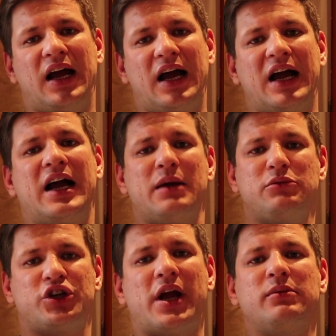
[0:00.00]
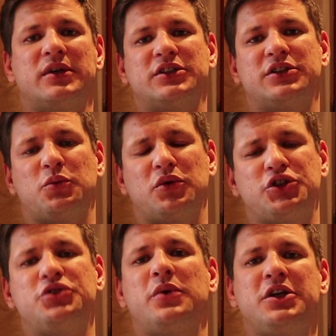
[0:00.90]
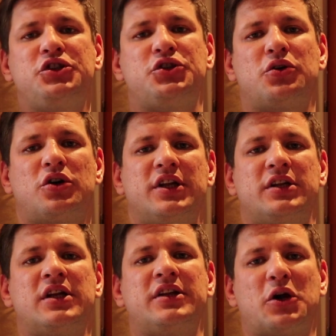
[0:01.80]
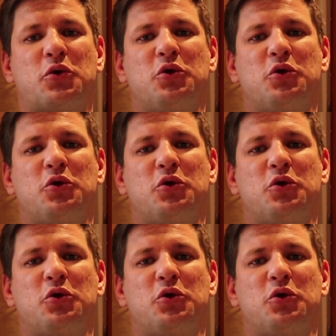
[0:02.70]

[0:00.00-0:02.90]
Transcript: I'm very sure that there